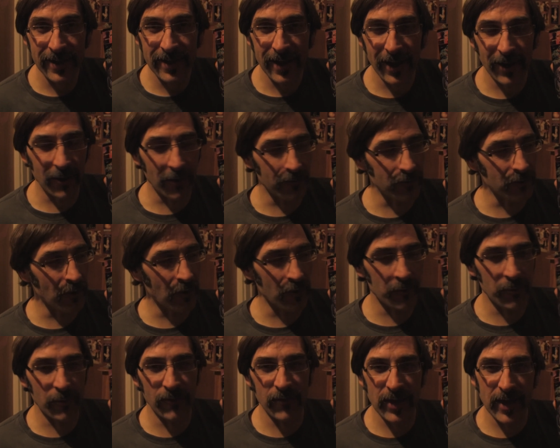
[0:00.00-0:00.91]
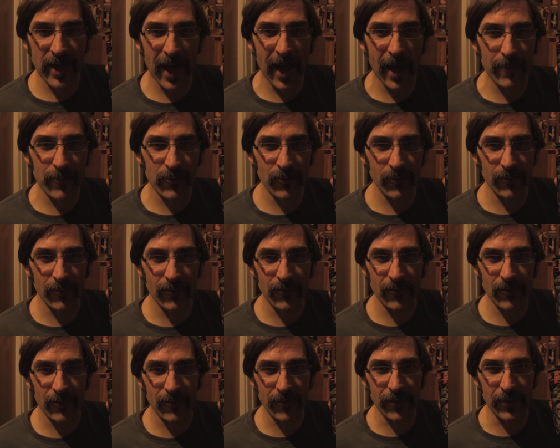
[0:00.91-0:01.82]
I don't know if another movie captures
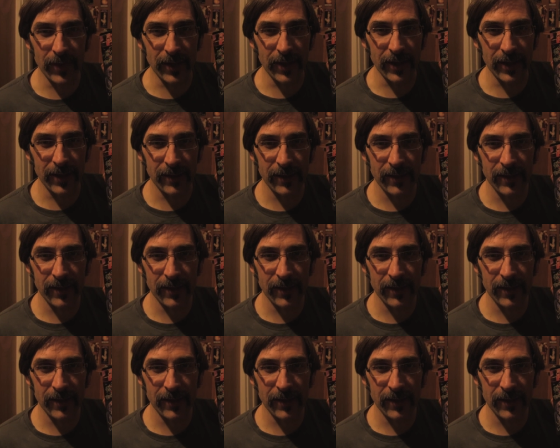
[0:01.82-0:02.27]
just the